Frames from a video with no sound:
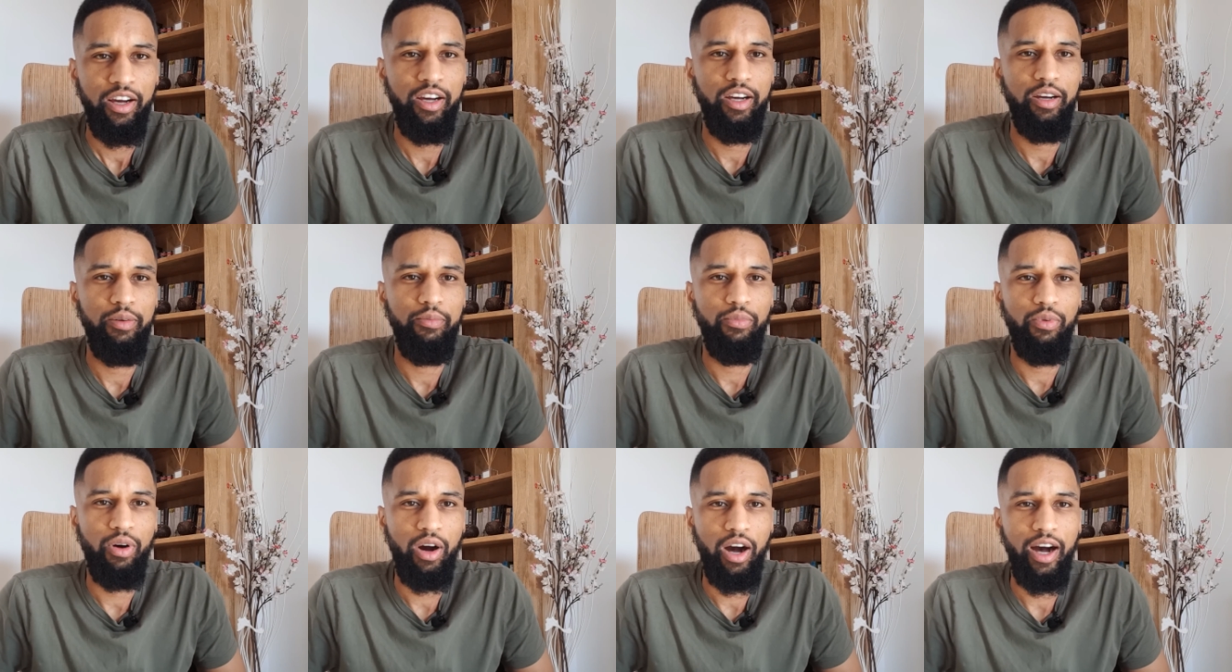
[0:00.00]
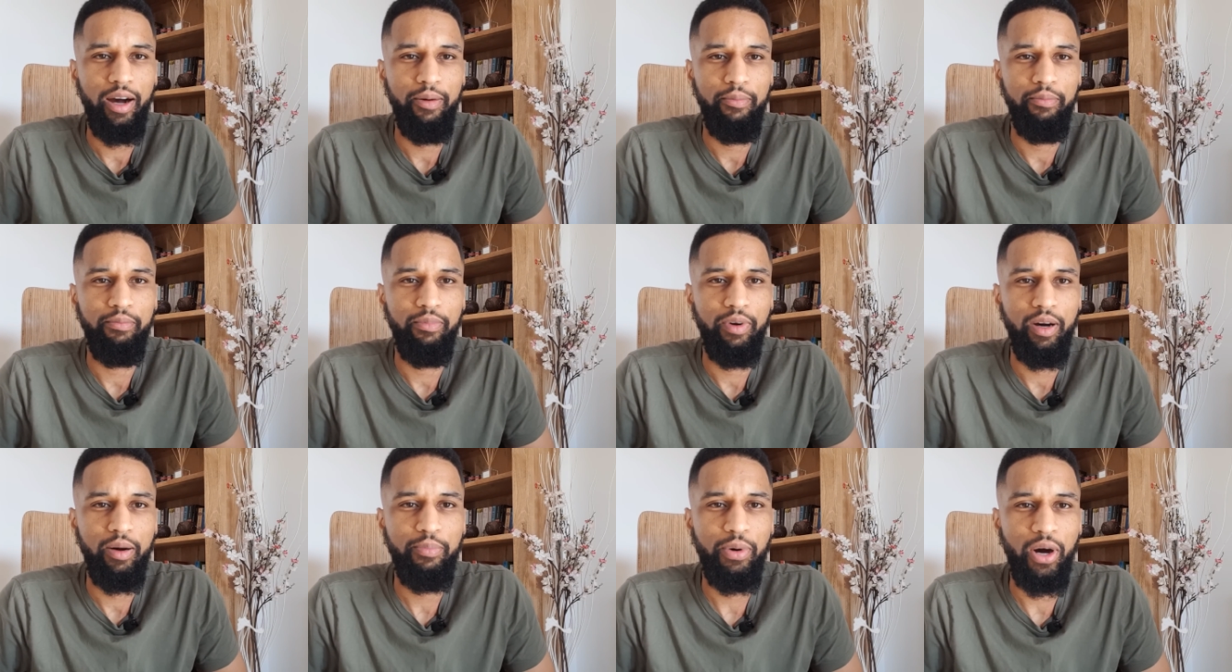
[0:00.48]

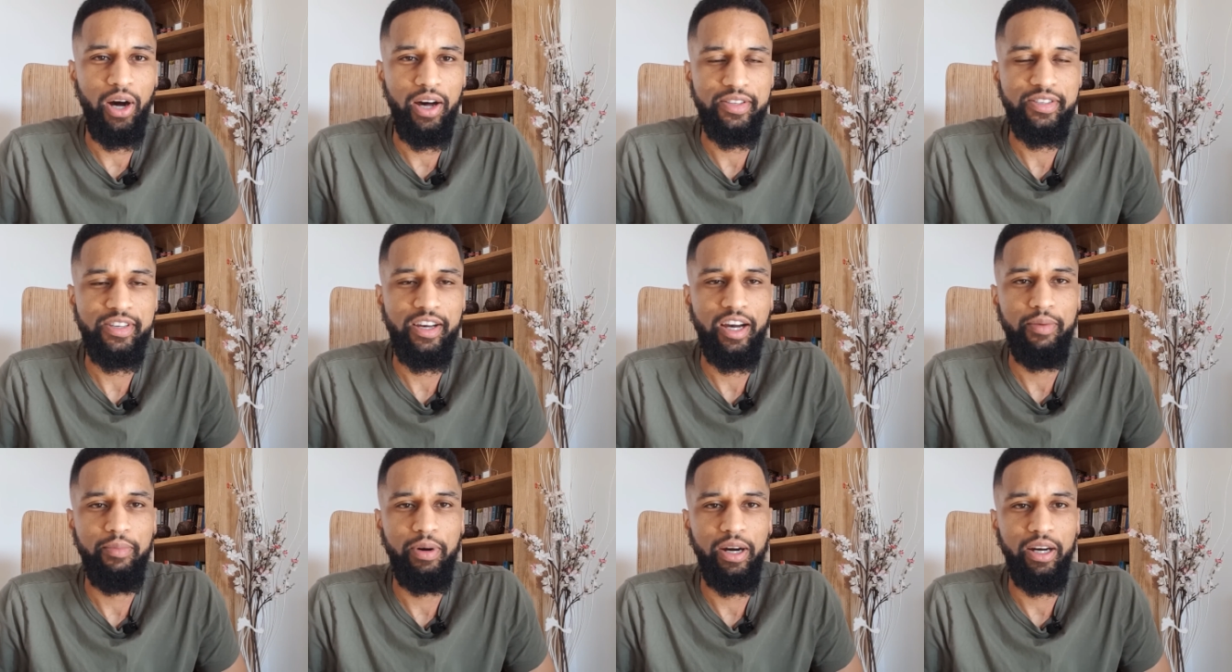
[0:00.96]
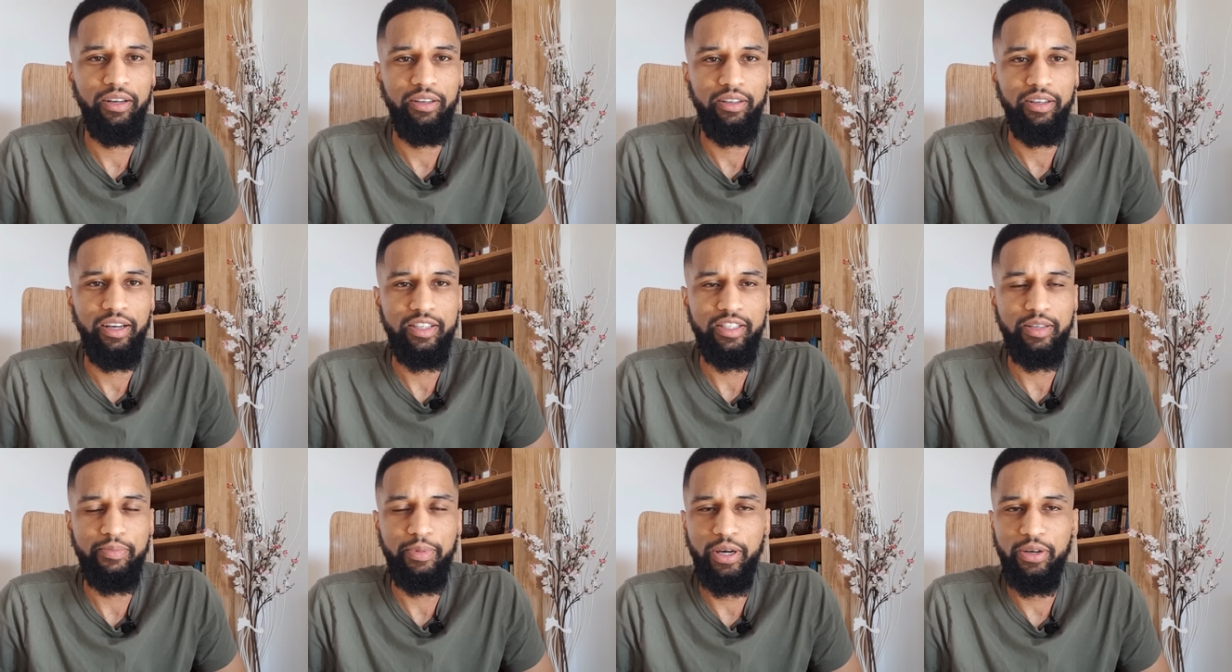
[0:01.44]
I'm a part-timer
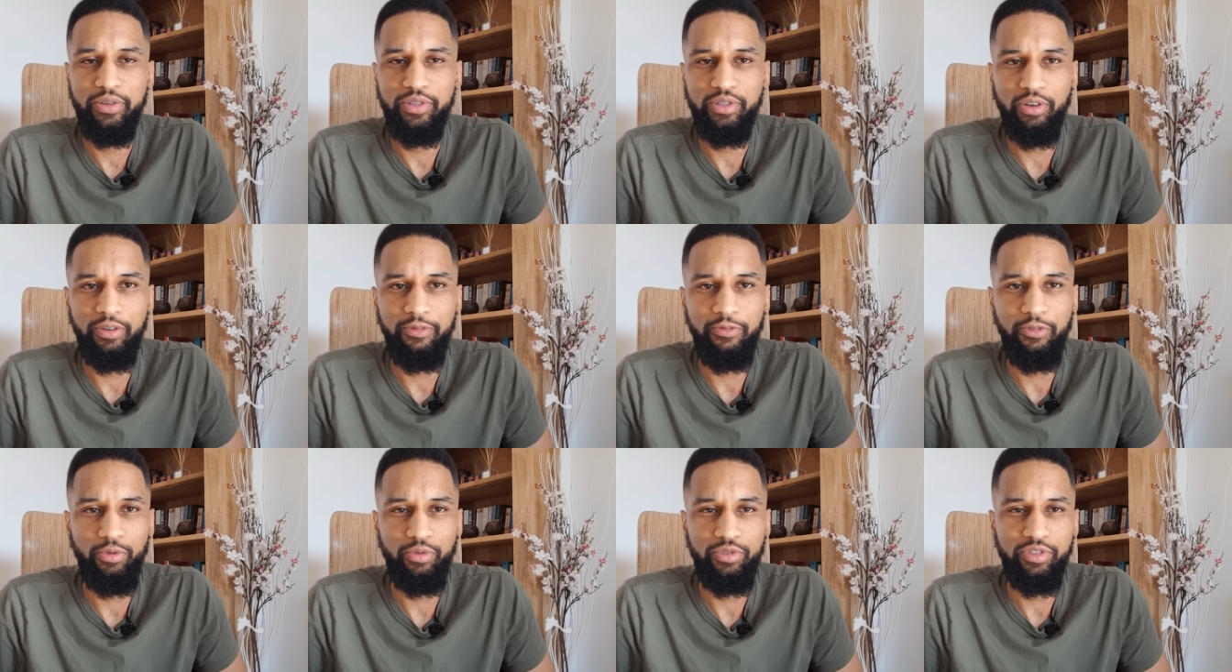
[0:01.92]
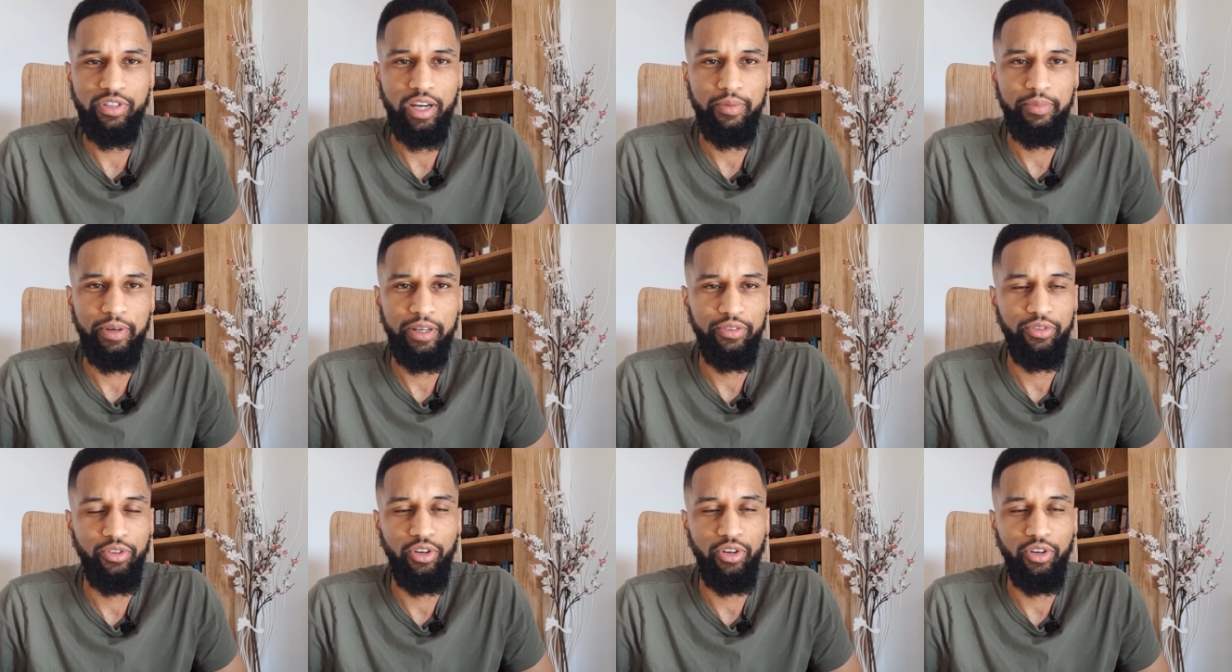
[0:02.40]
as opposed to a full-timer,